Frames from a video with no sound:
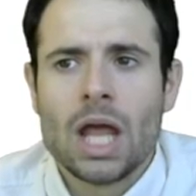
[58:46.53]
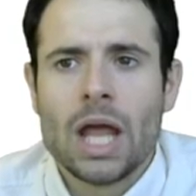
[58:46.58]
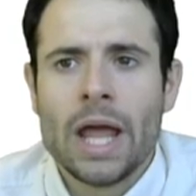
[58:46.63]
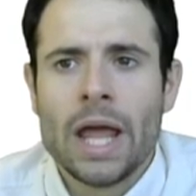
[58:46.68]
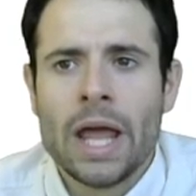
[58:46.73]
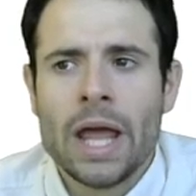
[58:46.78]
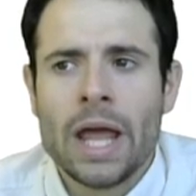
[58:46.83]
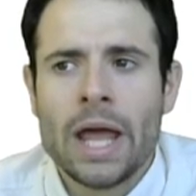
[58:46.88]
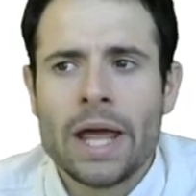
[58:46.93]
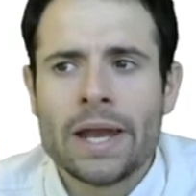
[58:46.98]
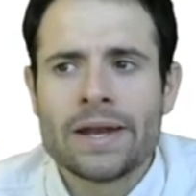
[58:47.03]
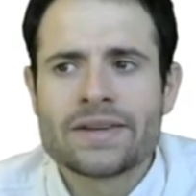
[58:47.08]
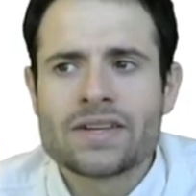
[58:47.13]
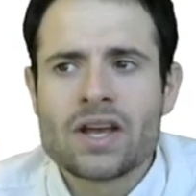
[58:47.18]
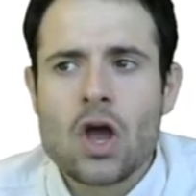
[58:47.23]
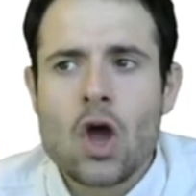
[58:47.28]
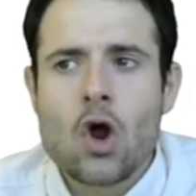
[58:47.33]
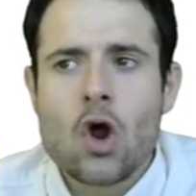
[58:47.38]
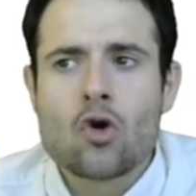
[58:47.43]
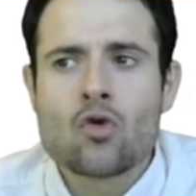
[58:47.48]
and
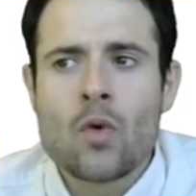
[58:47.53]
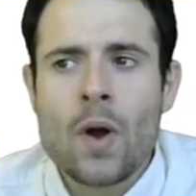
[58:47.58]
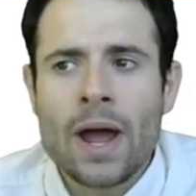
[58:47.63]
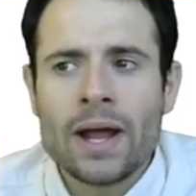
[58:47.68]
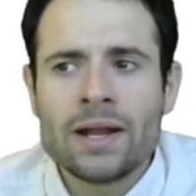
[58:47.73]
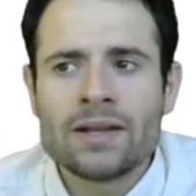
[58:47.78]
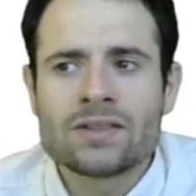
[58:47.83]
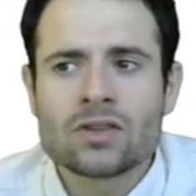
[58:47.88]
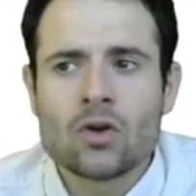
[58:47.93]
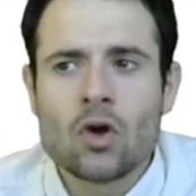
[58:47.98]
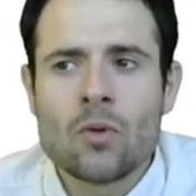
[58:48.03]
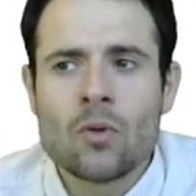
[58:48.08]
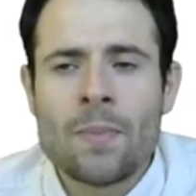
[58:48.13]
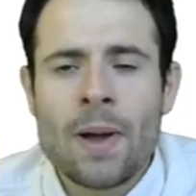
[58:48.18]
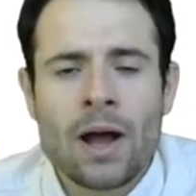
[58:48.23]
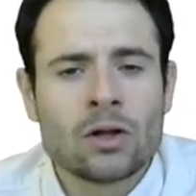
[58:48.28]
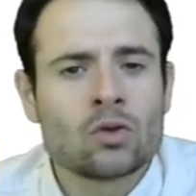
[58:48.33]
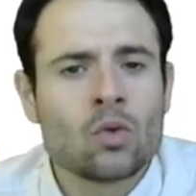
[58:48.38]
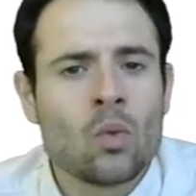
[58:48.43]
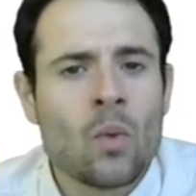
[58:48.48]
right
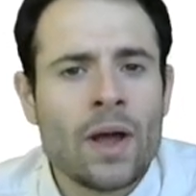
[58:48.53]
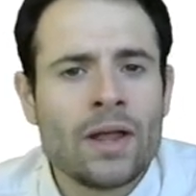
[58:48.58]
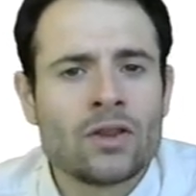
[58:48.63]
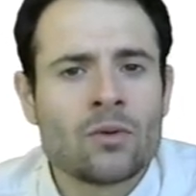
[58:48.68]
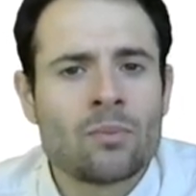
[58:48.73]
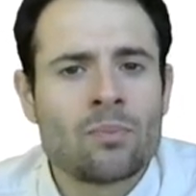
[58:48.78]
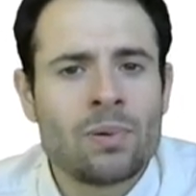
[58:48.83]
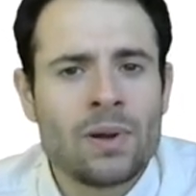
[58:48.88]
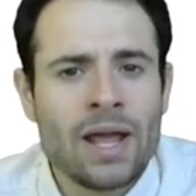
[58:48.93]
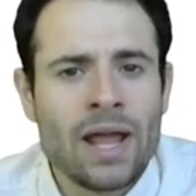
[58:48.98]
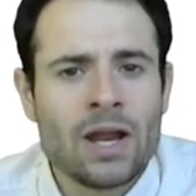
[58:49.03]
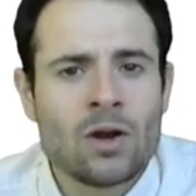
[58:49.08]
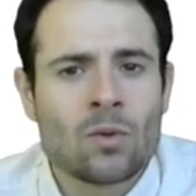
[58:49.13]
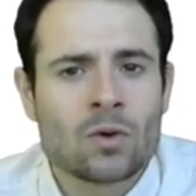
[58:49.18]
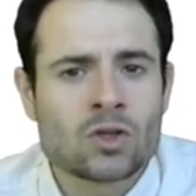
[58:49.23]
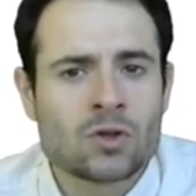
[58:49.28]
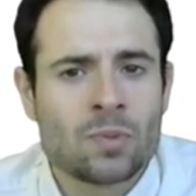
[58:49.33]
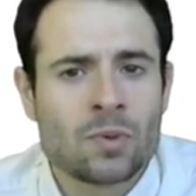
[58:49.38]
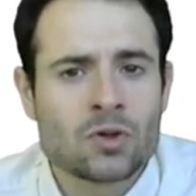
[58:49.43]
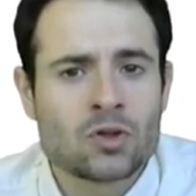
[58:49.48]
about when the plane
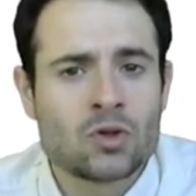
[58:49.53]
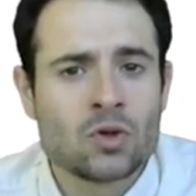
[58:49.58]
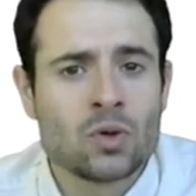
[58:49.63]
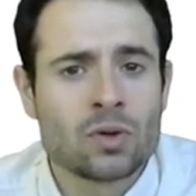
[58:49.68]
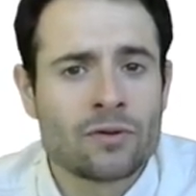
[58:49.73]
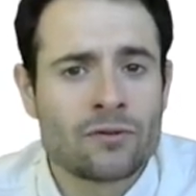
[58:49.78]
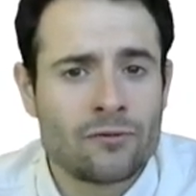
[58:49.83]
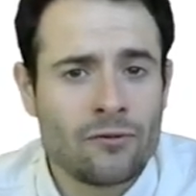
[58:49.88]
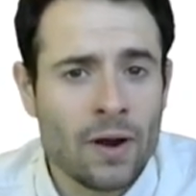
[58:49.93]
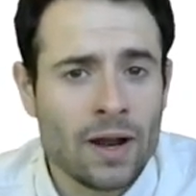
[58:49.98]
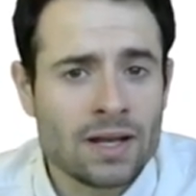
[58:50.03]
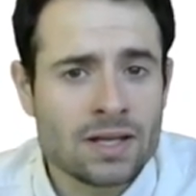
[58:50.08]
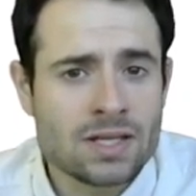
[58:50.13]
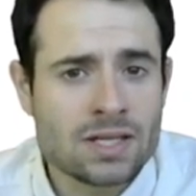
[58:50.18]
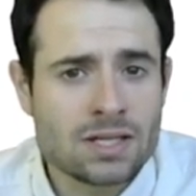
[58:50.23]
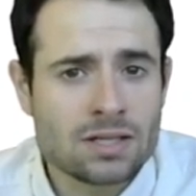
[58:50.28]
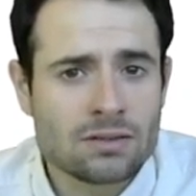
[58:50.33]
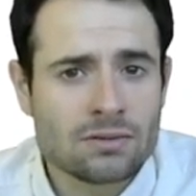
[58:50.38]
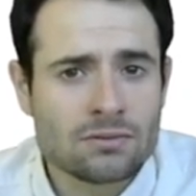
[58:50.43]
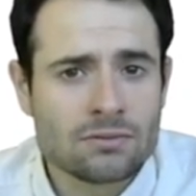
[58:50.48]
was supposed to go to
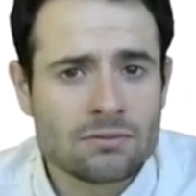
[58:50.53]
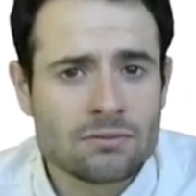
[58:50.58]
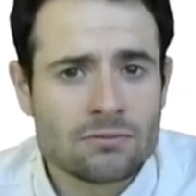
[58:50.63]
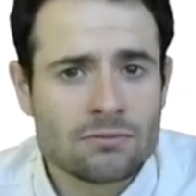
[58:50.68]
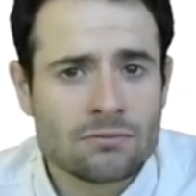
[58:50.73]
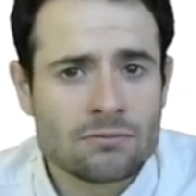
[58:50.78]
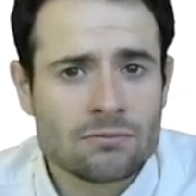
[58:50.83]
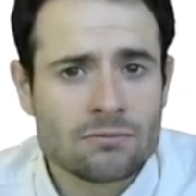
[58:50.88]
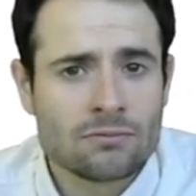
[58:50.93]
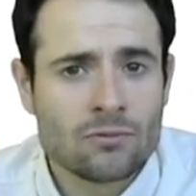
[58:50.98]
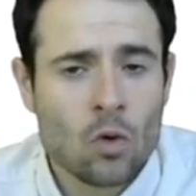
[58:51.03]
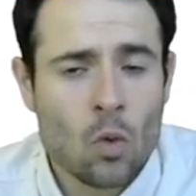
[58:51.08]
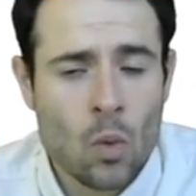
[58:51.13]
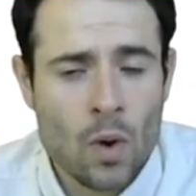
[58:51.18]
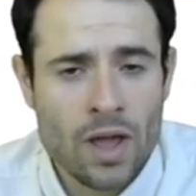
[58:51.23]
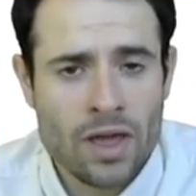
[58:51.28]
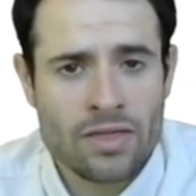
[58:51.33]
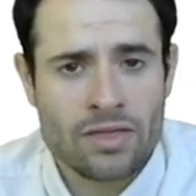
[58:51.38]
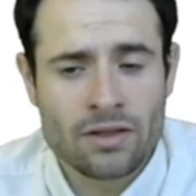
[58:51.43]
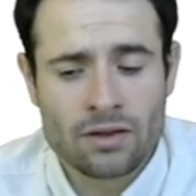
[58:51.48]
France
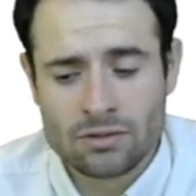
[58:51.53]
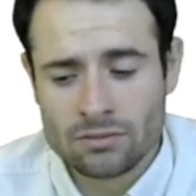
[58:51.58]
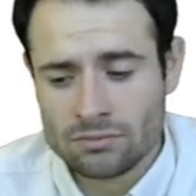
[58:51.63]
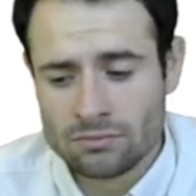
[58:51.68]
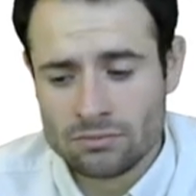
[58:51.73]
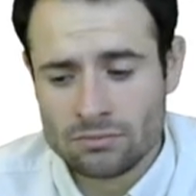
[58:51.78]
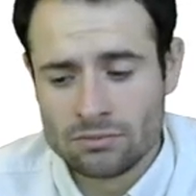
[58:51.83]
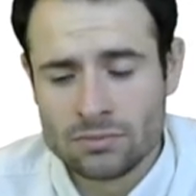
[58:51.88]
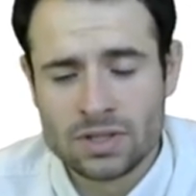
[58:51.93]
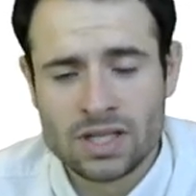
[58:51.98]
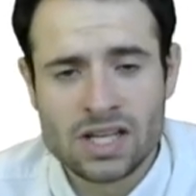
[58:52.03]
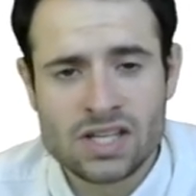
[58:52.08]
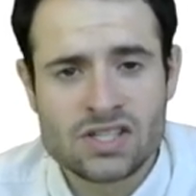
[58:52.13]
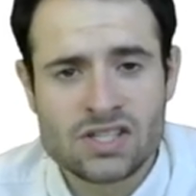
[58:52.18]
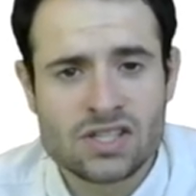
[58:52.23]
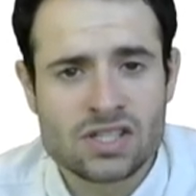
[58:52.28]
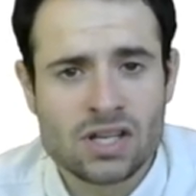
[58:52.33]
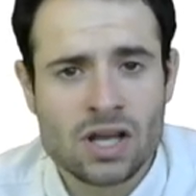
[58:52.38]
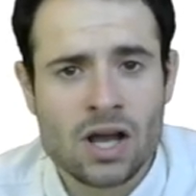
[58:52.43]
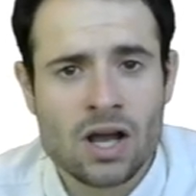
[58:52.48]
with
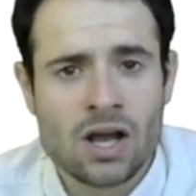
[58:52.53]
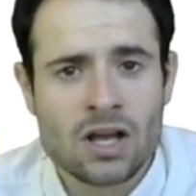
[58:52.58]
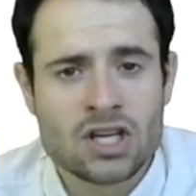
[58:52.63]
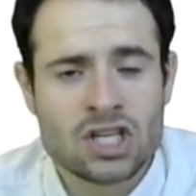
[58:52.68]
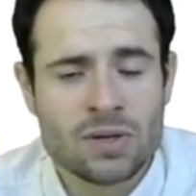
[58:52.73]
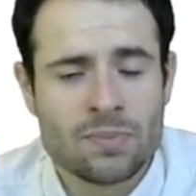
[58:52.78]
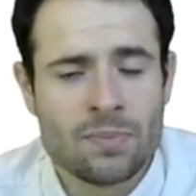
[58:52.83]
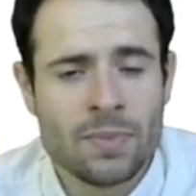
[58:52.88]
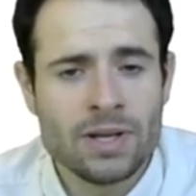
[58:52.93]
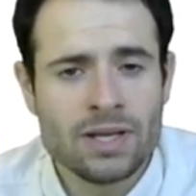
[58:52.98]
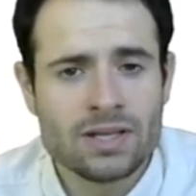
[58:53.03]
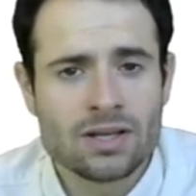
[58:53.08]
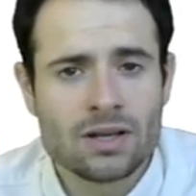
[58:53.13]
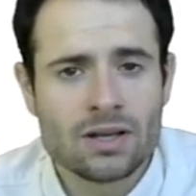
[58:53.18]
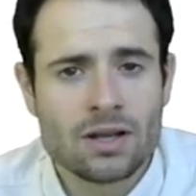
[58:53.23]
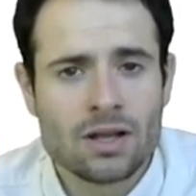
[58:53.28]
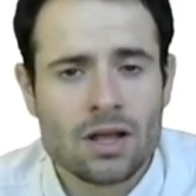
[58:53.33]
this uh, shipment,